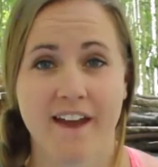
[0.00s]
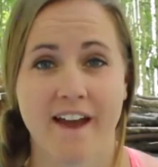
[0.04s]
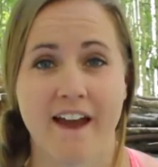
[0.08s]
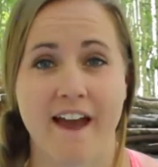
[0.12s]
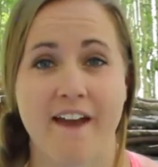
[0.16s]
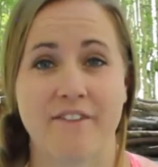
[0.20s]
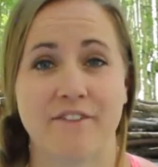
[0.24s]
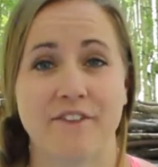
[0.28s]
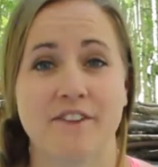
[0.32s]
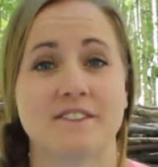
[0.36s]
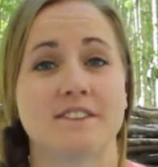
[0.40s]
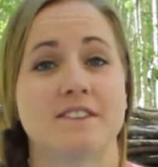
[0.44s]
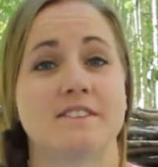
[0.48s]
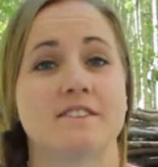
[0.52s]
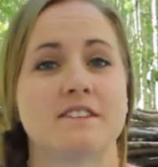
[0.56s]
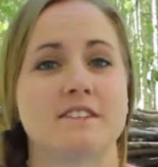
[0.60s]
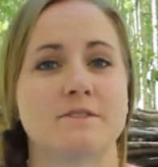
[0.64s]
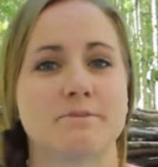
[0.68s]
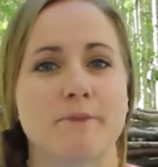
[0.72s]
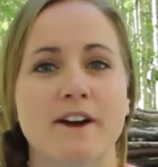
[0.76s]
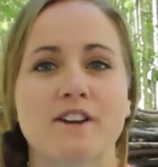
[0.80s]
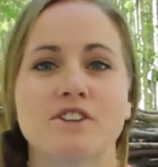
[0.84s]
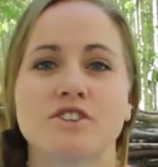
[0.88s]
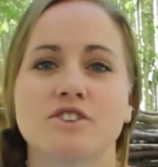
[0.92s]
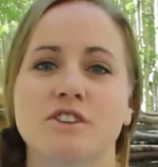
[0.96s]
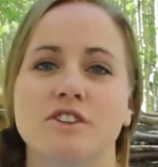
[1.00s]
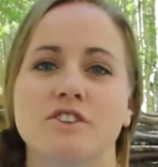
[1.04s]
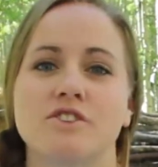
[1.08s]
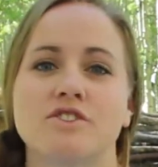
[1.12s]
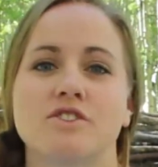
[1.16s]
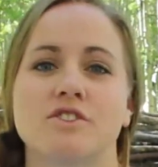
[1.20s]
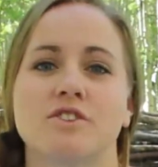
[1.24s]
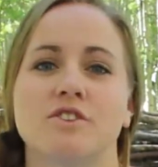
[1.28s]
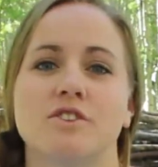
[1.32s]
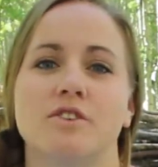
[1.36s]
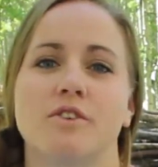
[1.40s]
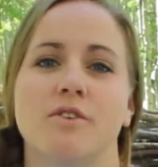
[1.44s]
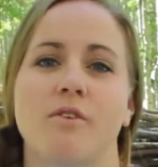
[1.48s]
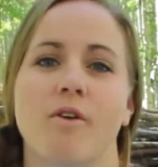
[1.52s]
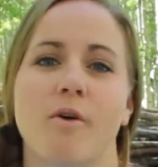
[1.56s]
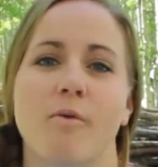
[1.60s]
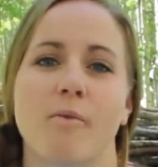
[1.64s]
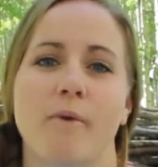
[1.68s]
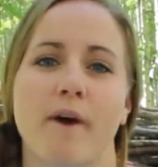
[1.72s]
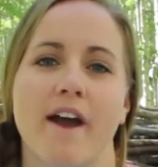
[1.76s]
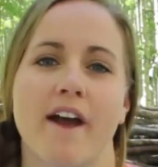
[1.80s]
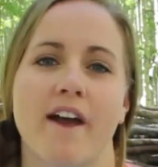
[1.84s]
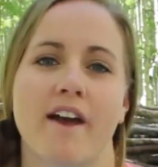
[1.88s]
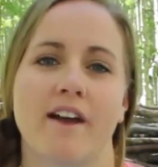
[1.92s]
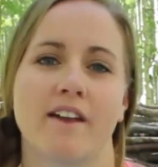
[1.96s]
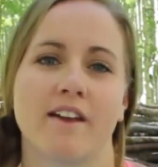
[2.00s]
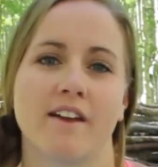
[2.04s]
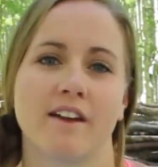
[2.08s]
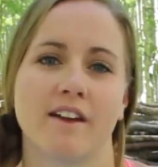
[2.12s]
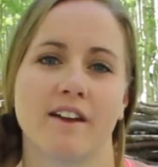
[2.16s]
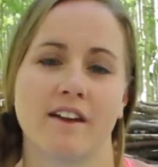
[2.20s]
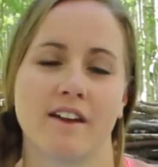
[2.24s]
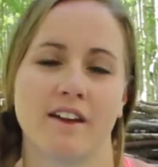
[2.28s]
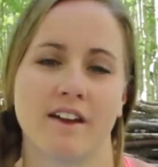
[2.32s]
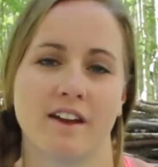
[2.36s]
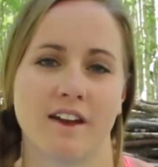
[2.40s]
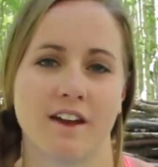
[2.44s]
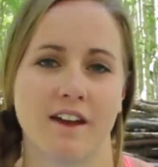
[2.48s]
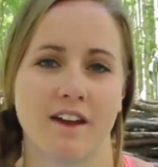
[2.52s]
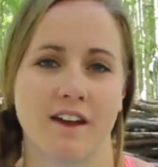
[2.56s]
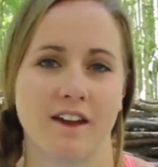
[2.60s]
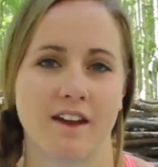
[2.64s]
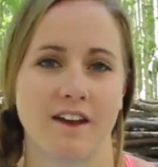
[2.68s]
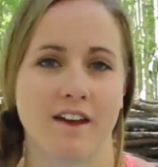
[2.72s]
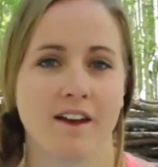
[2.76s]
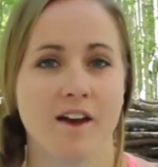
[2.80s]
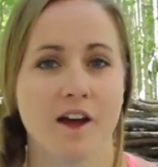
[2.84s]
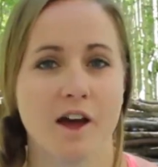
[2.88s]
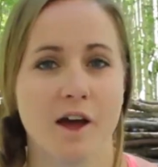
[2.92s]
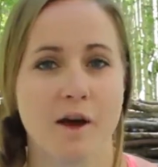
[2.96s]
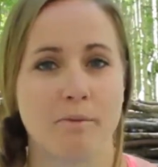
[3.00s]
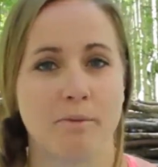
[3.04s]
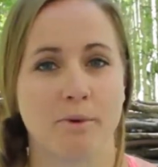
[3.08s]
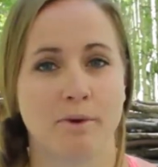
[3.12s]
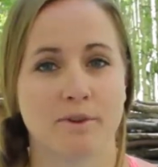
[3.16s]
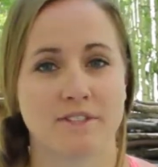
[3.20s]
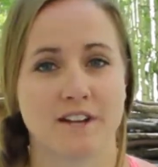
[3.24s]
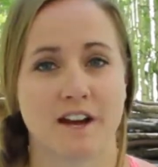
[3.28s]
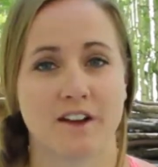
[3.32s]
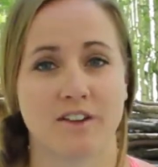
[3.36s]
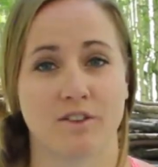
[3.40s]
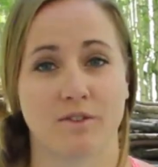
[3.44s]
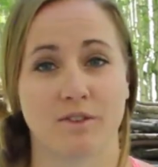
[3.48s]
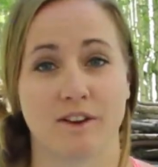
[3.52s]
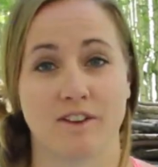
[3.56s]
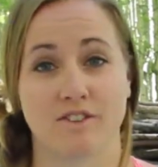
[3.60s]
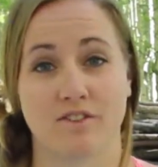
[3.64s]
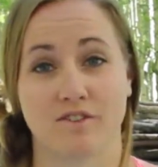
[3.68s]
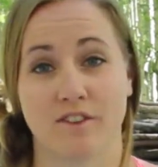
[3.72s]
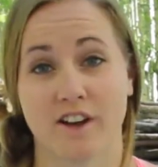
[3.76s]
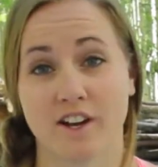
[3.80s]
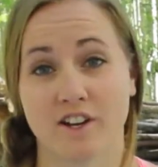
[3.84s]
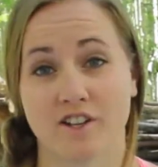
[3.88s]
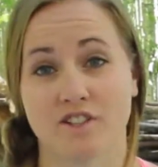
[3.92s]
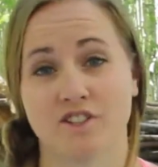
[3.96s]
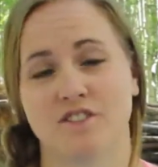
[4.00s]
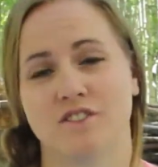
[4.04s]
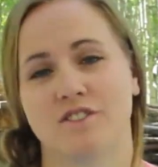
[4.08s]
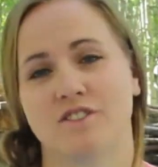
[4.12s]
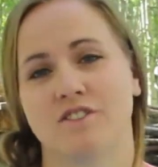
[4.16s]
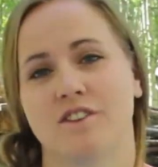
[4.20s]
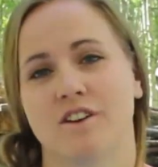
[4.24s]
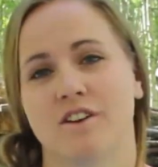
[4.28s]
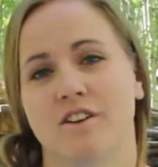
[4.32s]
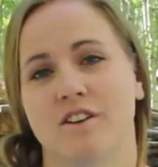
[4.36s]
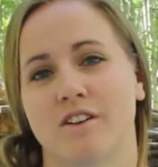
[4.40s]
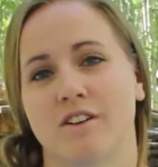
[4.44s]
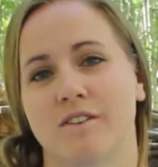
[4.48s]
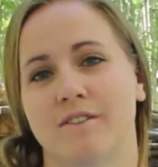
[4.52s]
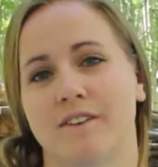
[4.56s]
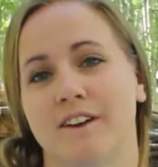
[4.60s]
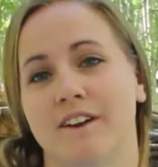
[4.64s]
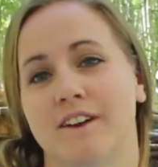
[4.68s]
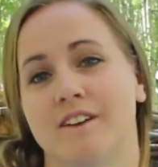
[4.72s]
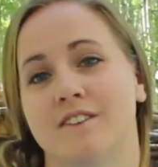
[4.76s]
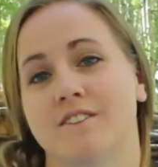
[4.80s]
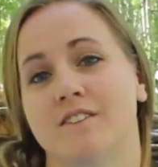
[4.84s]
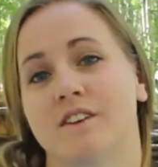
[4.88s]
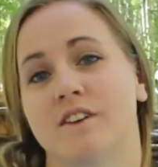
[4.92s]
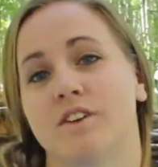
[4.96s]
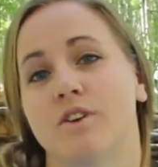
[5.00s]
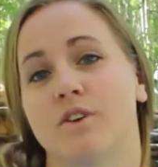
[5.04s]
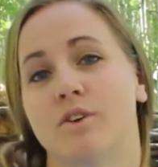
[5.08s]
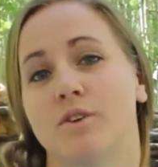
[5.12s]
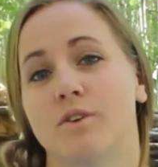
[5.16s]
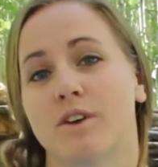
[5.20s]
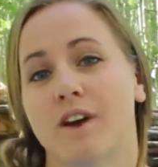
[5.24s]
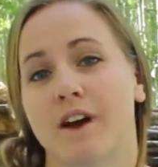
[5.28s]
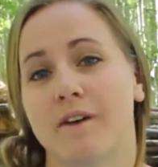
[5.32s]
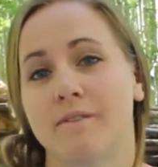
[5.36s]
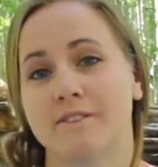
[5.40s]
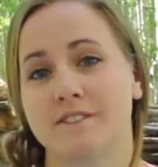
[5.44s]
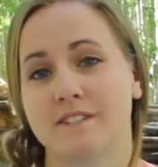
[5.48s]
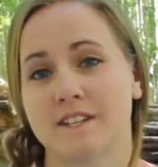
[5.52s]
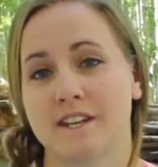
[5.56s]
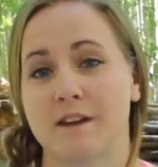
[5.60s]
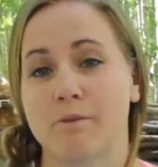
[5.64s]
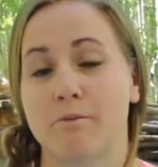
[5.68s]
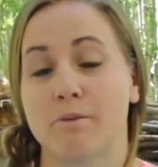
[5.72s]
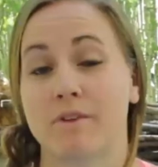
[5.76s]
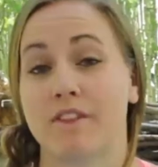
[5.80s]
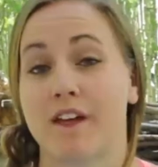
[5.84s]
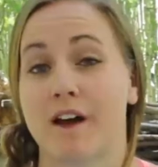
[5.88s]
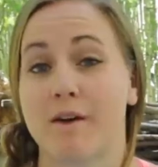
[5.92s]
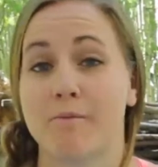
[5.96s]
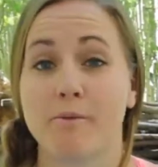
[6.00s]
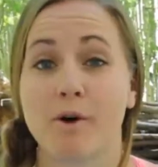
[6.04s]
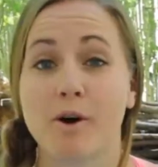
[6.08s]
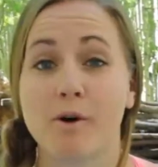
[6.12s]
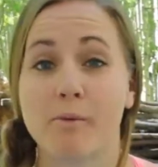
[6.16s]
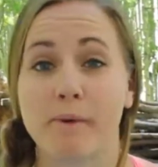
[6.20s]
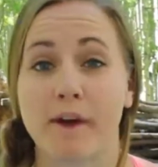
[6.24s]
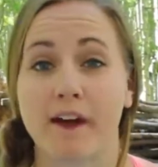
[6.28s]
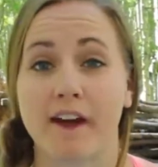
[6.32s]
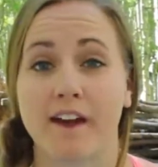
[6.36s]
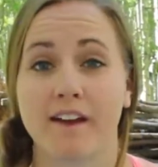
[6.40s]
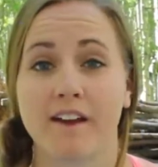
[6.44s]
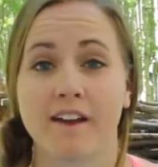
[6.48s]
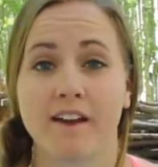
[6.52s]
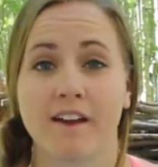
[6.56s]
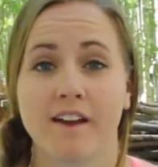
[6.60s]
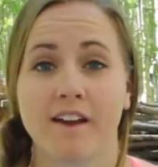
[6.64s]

And this is especially true when he pulls out the resurrection stone, because who comes to him in that moment?